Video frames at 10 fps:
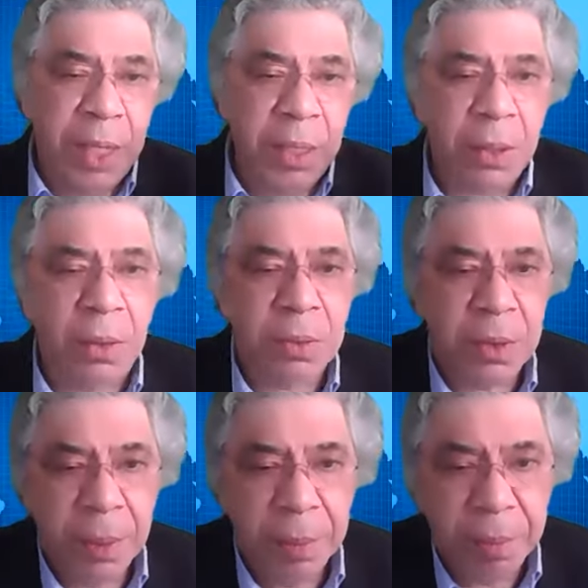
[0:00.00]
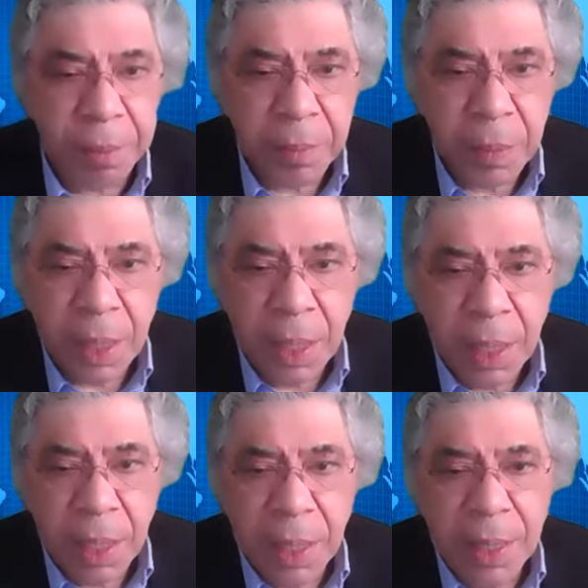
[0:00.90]
end quote.
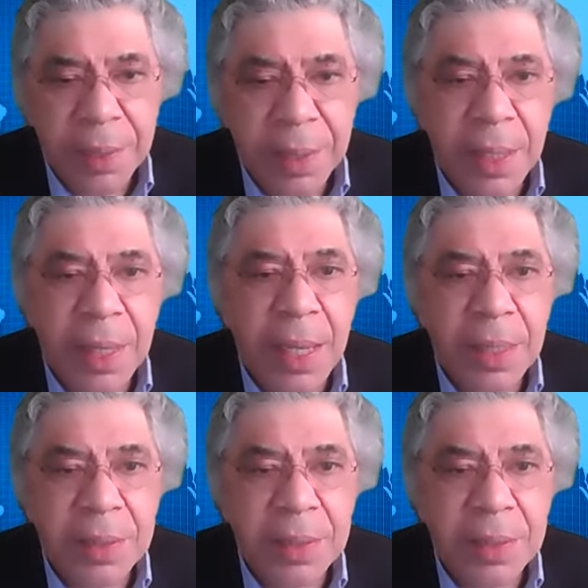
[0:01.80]
And